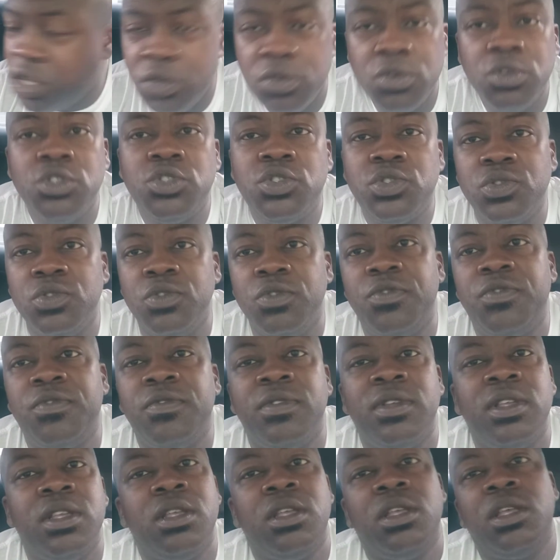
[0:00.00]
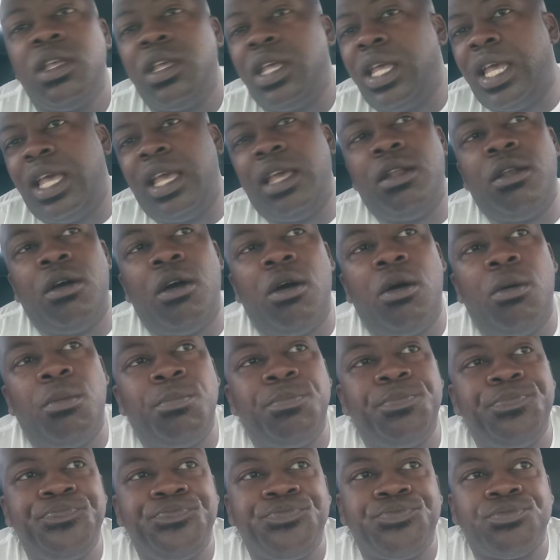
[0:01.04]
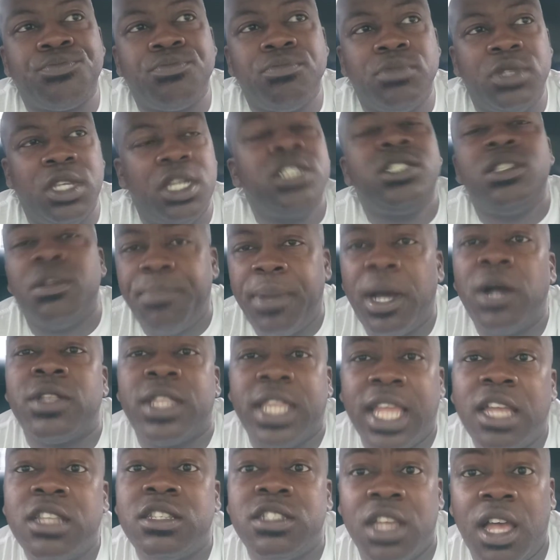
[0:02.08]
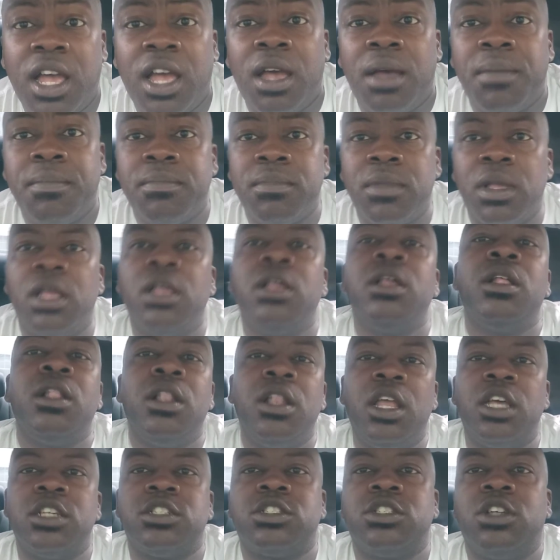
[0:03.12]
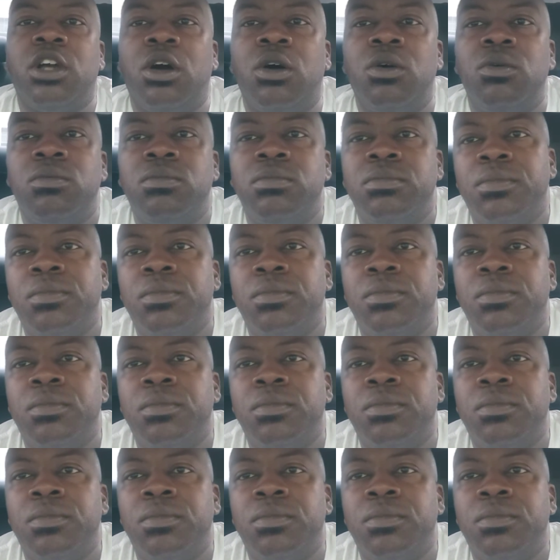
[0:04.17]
you the truth. And it's about that time. Let's go.